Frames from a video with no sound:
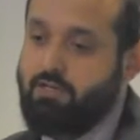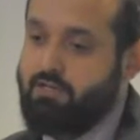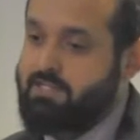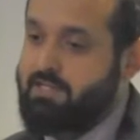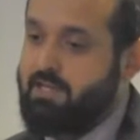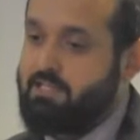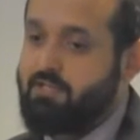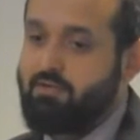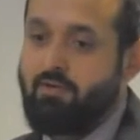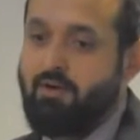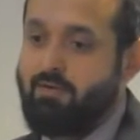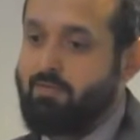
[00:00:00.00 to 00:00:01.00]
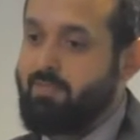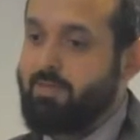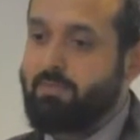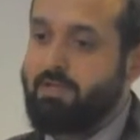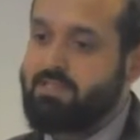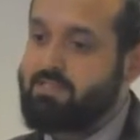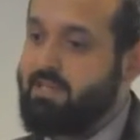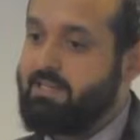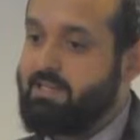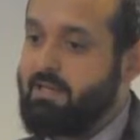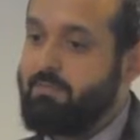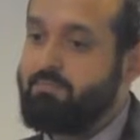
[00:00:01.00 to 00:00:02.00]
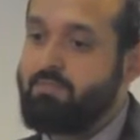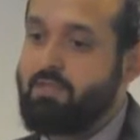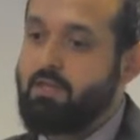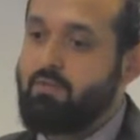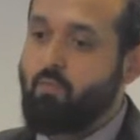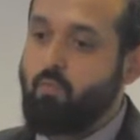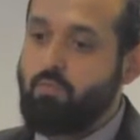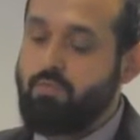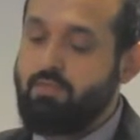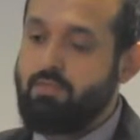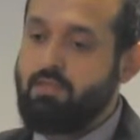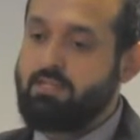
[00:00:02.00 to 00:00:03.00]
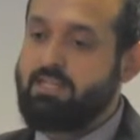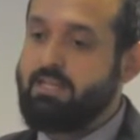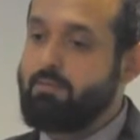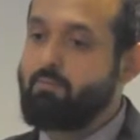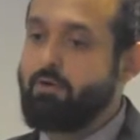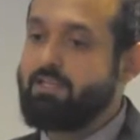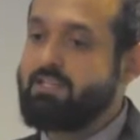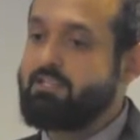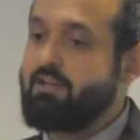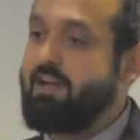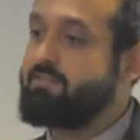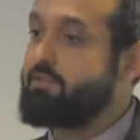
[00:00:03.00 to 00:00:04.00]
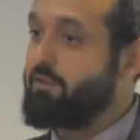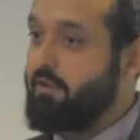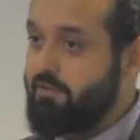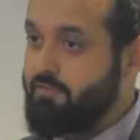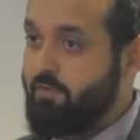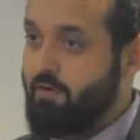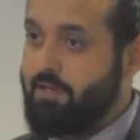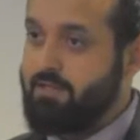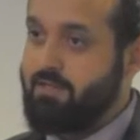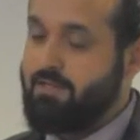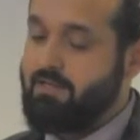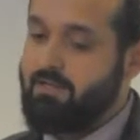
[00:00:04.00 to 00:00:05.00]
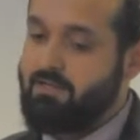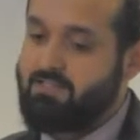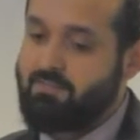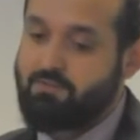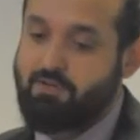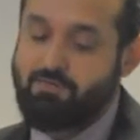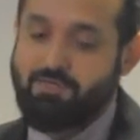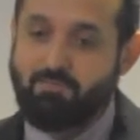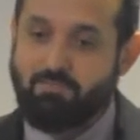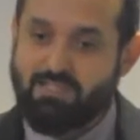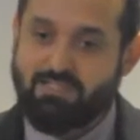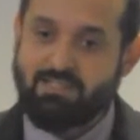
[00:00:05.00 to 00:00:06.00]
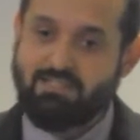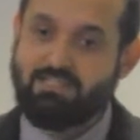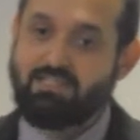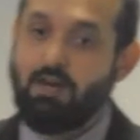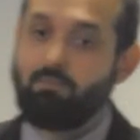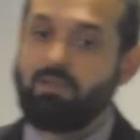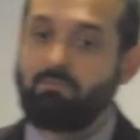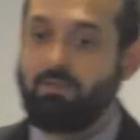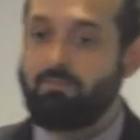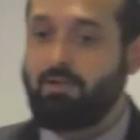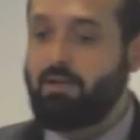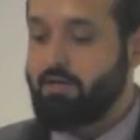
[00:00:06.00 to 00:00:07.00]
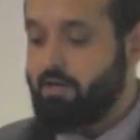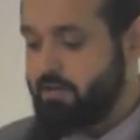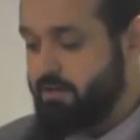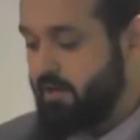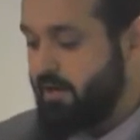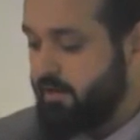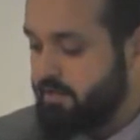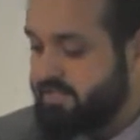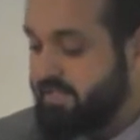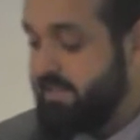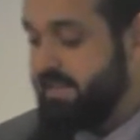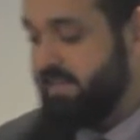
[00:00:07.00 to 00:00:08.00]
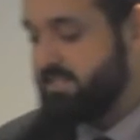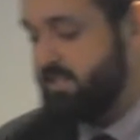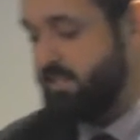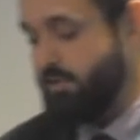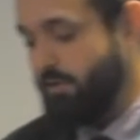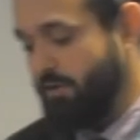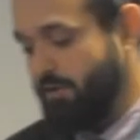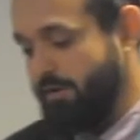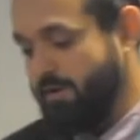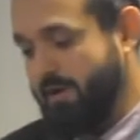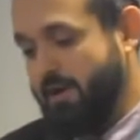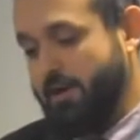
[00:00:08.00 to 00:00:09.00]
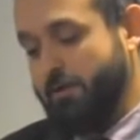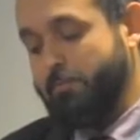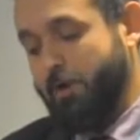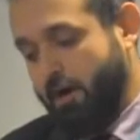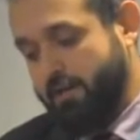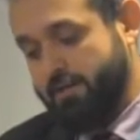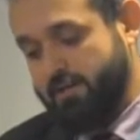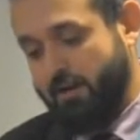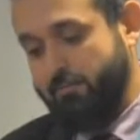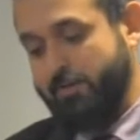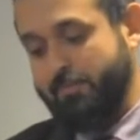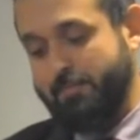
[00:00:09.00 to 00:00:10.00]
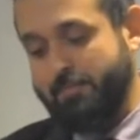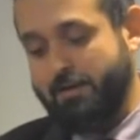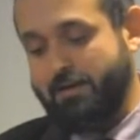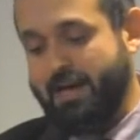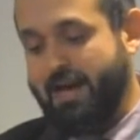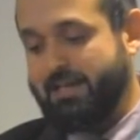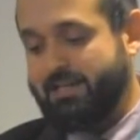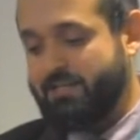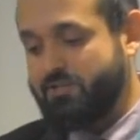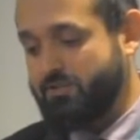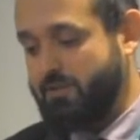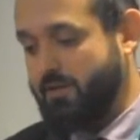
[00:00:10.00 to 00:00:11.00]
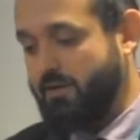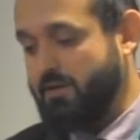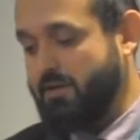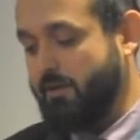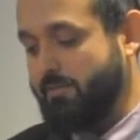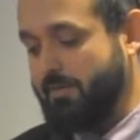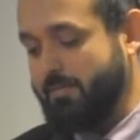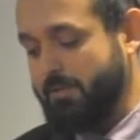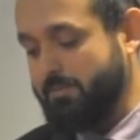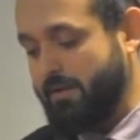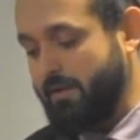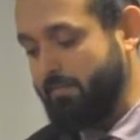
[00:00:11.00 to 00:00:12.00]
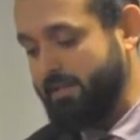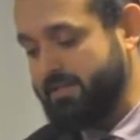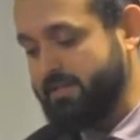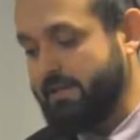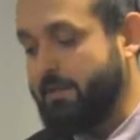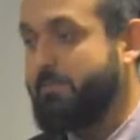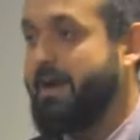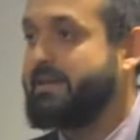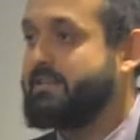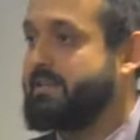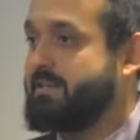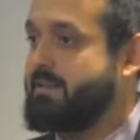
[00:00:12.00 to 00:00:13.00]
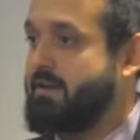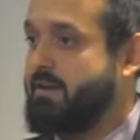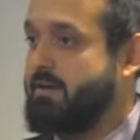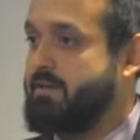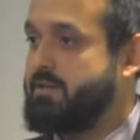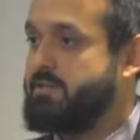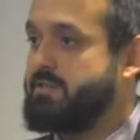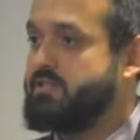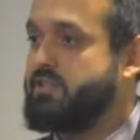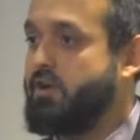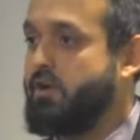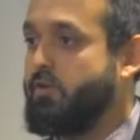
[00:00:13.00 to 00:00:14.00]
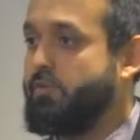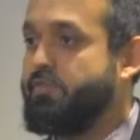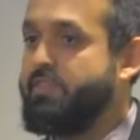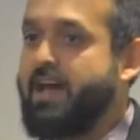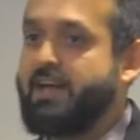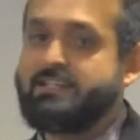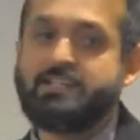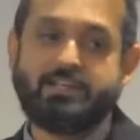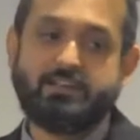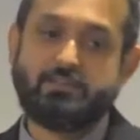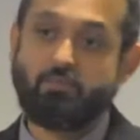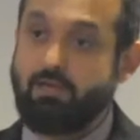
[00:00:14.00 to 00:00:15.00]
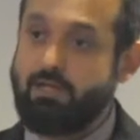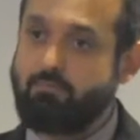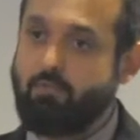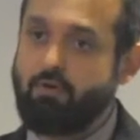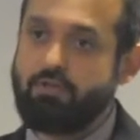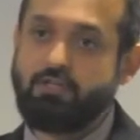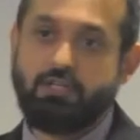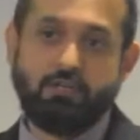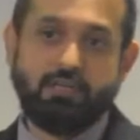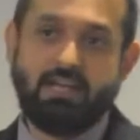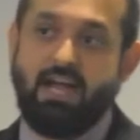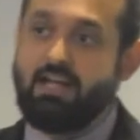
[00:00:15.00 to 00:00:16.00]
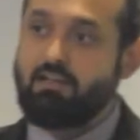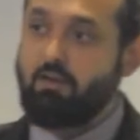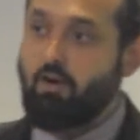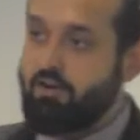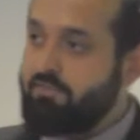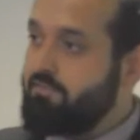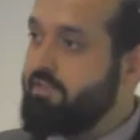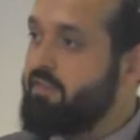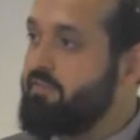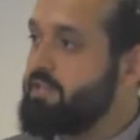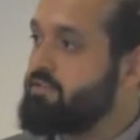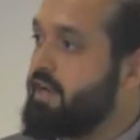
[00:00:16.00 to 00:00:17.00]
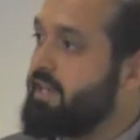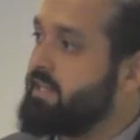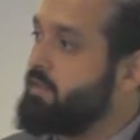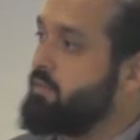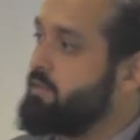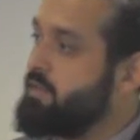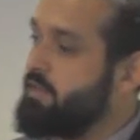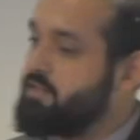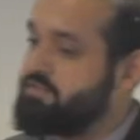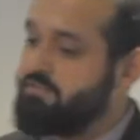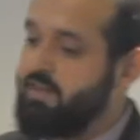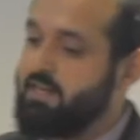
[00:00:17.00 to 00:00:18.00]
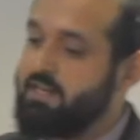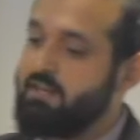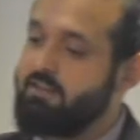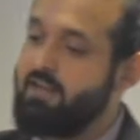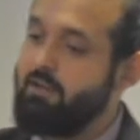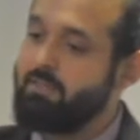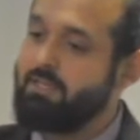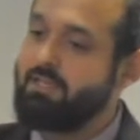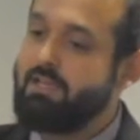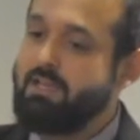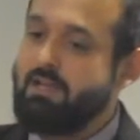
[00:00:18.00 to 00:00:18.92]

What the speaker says: site. You know how many people are signing up. The data point that you have to look for in a subscription business is how many people are selecting your product, how many people are adding it to the cart, how many people are basically abandoning the cart. So that data is really important. You can add a lot of event tracking over there to find out how many